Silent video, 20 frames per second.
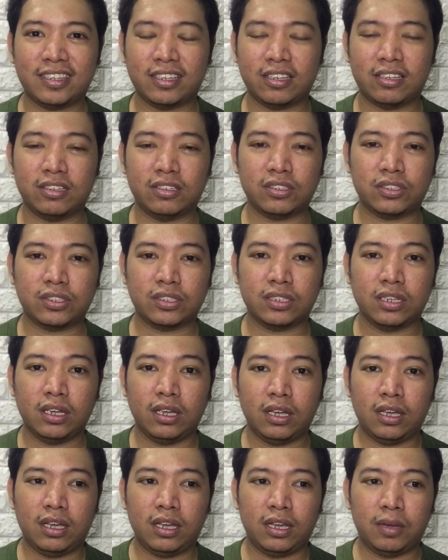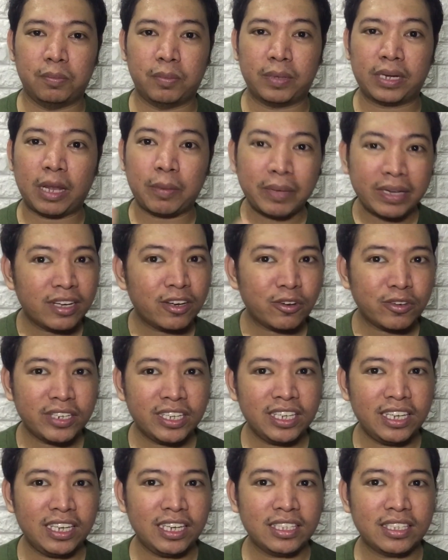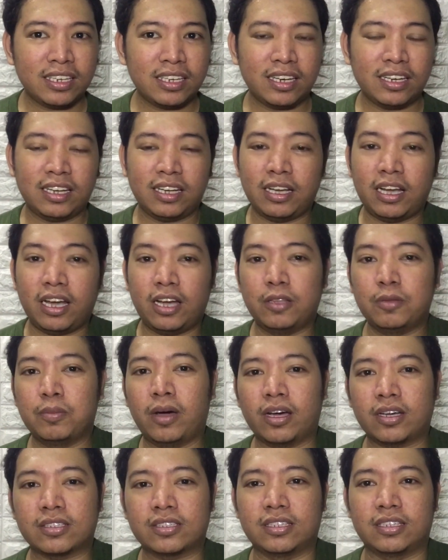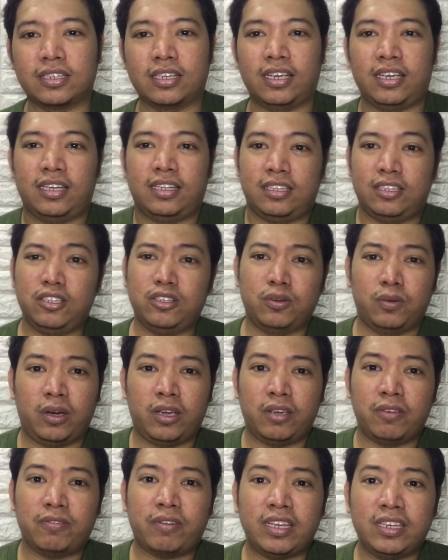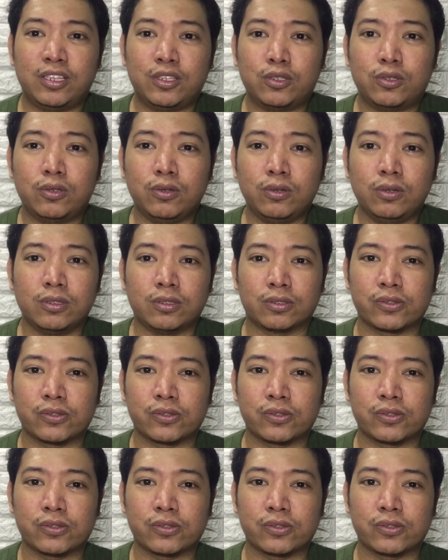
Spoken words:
because marami rin ako nakikita na nag-unboxing and you know, I find it cool.